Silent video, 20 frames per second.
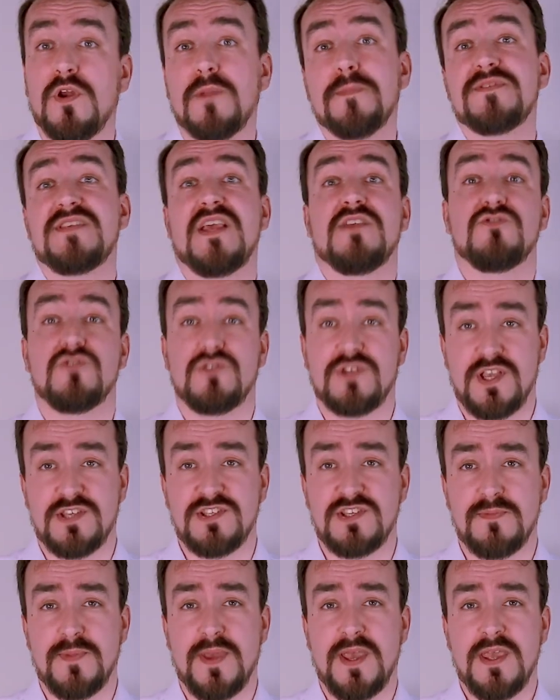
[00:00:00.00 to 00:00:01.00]
in a potential
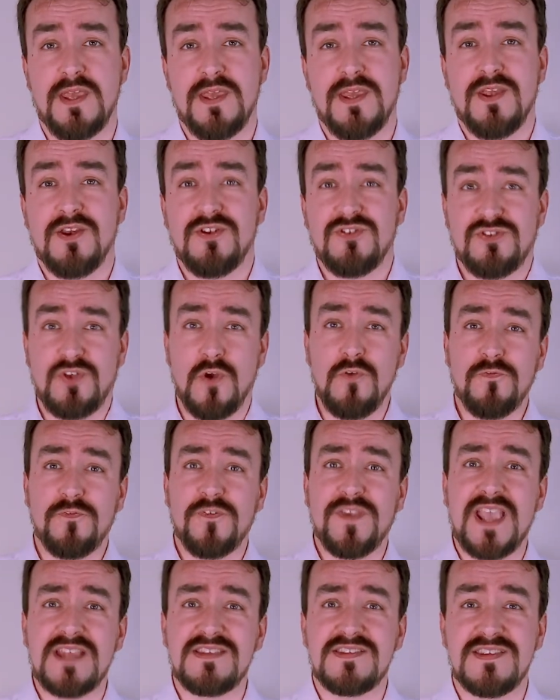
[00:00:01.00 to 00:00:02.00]
customer, don't
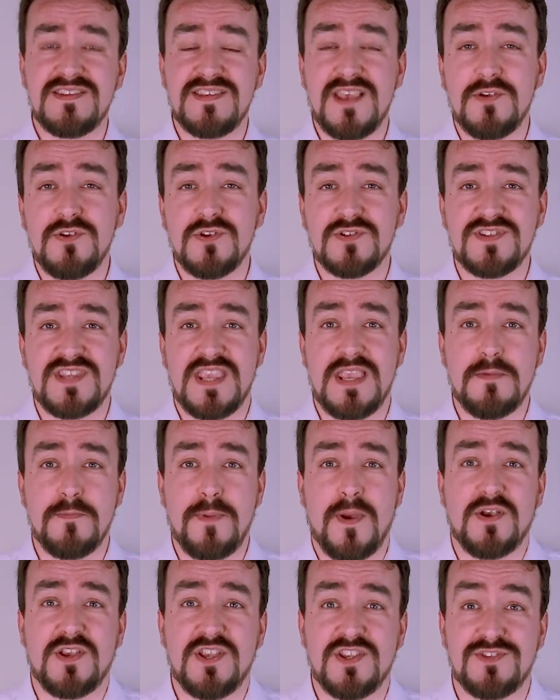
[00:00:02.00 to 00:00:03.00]
forget to tell your team
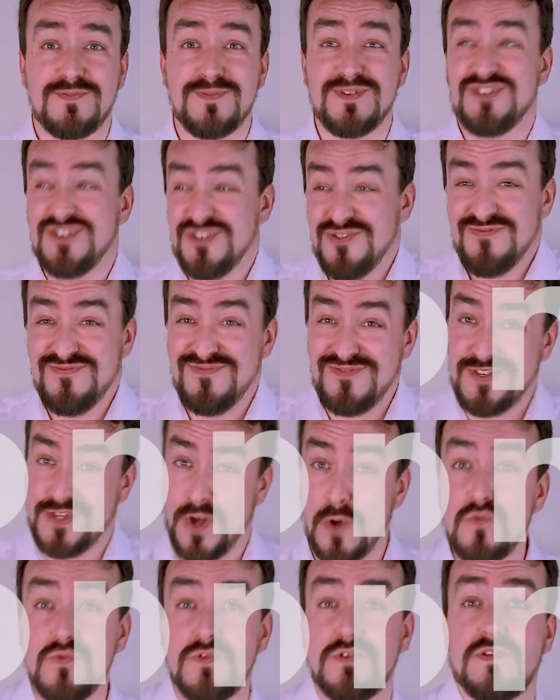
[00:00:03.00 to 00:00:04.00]
about customers you
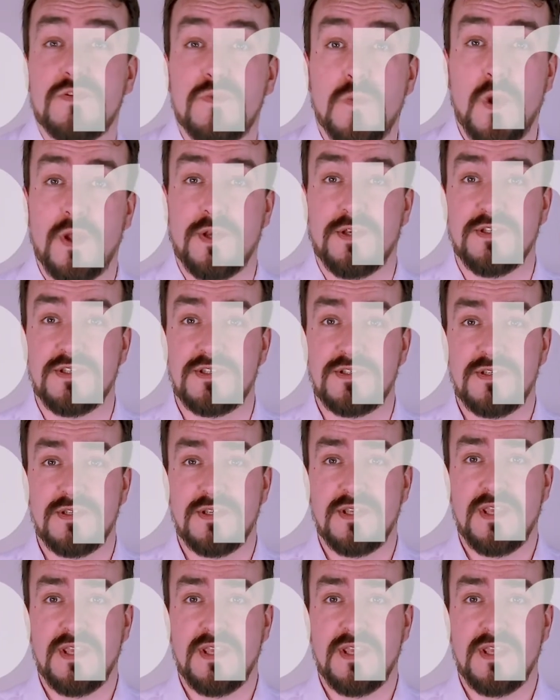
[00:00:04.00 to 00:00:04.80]
don't want.